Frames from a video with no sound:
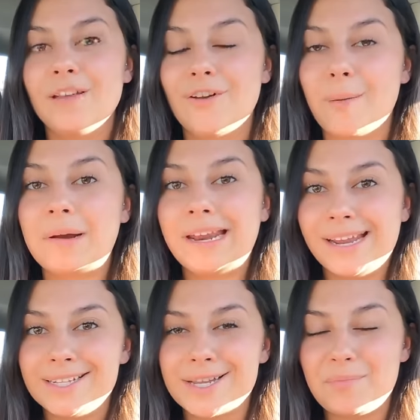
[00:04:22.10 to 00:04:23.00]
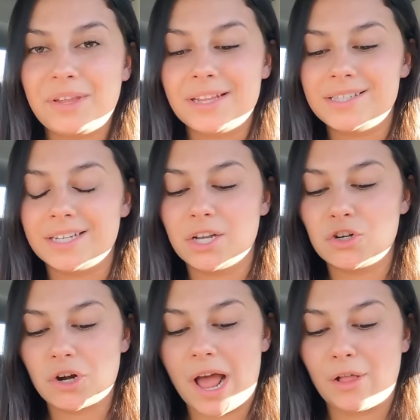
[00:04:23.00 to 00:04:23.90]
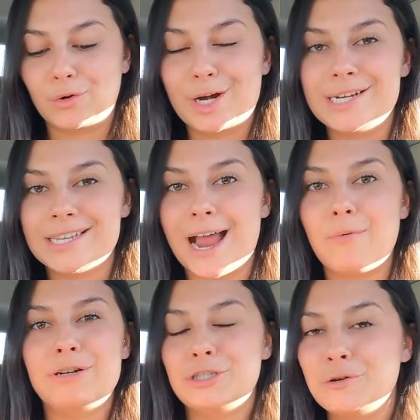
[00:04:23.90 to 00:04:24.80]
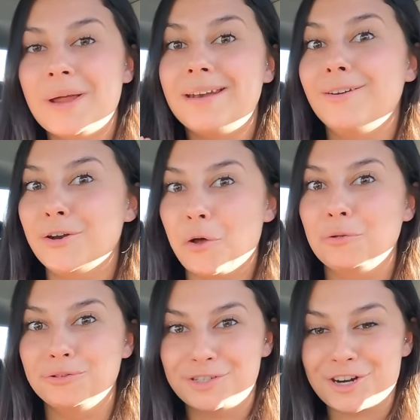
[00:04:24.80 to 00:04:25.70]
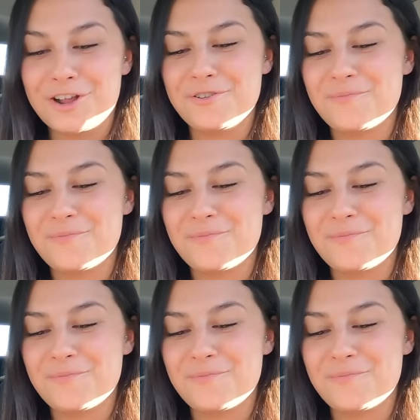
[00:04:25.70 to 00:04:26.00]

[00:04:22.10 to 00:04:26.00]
If I'm going to eat something that's 600 calories, I want to indulge.